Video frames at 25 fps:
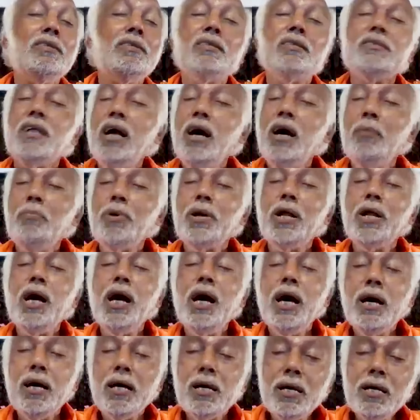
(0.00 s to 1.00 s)
Tatra
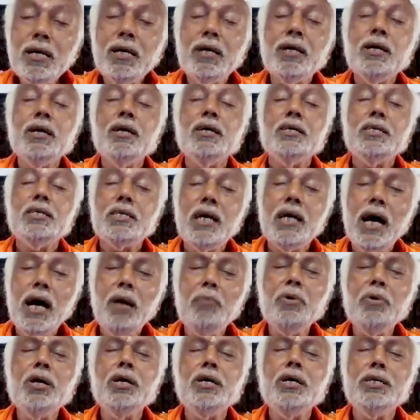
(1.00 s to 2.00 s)
apara, rik,
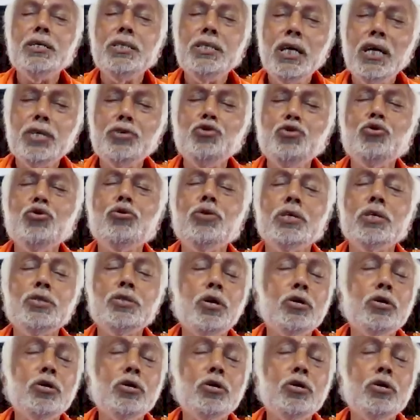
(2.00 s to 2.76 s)
shama, yajur.